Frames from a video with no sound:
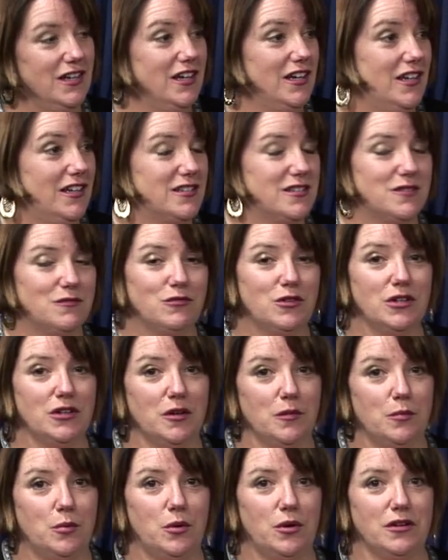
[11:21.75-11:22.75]
It's really
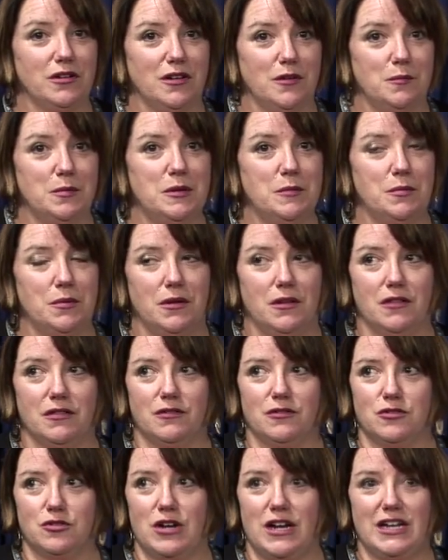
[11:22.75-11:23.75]
important that people
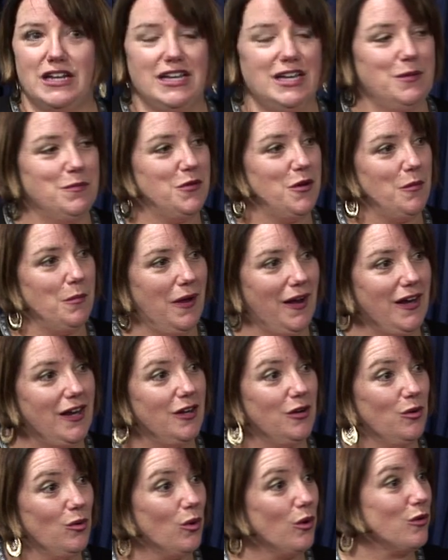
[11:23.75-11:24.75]
try to keep their money
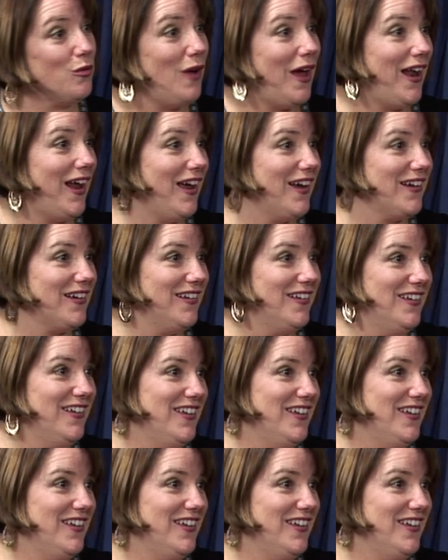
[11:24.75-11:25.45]
in North Reading